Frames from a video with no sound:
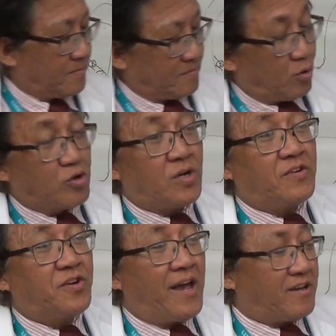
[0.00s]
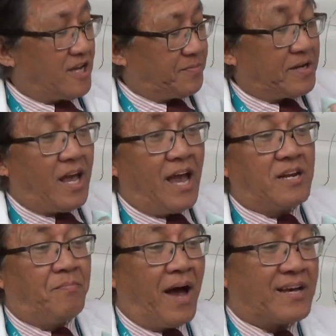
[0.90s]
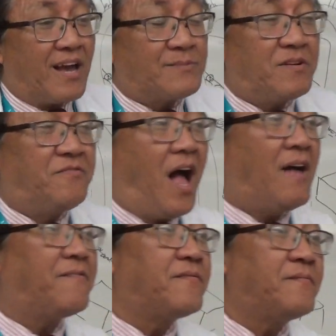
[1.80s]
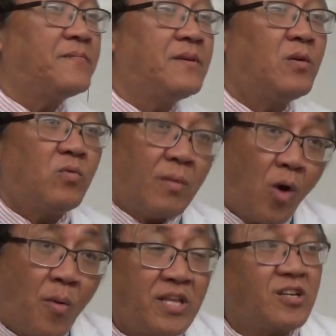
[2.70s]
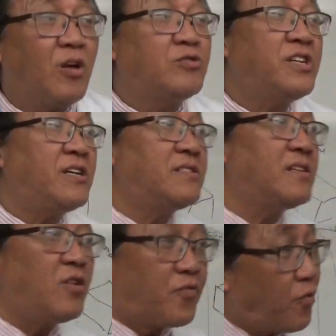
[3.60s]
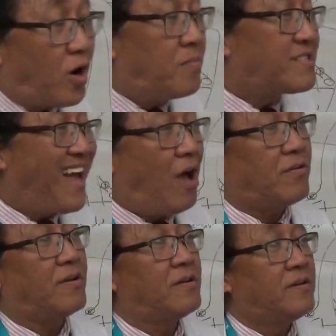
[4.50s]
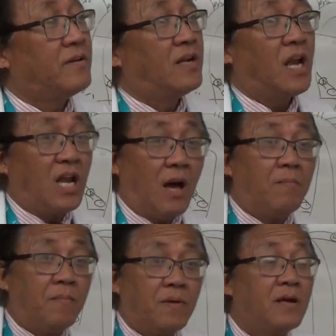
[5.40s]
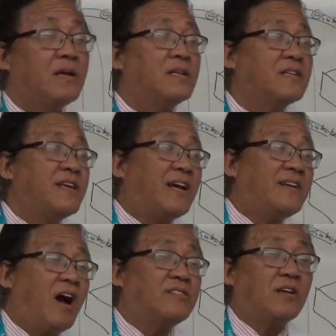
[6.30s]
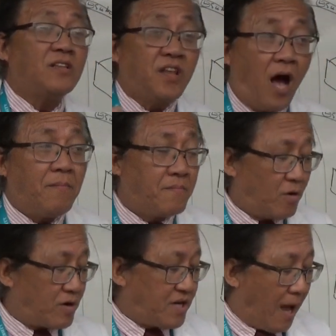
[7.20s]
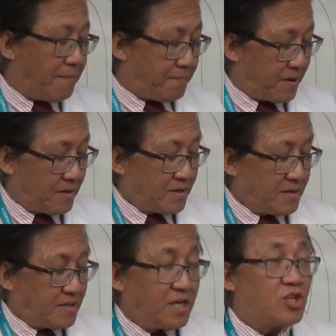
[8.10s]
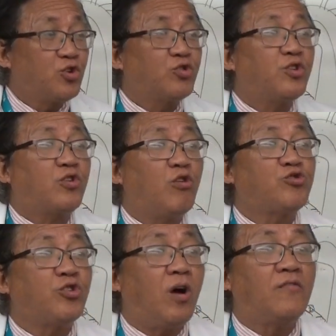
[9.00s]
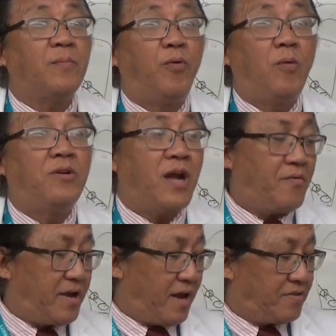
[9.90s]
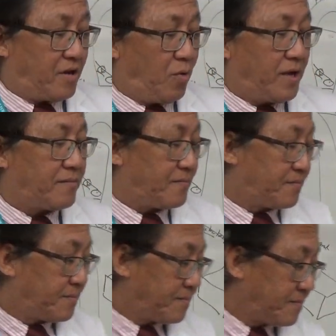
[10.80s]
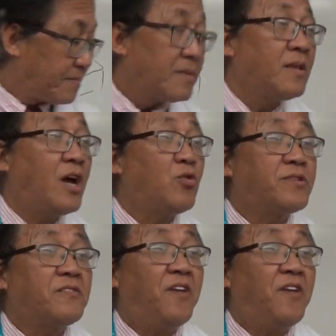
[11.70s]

Closure of the tricuspid and the bicuspid valve. The moment it closes, you form a sound, lub. Second heart sound, dub or dup, is due to the closure of the pulmonary and then what? Aortic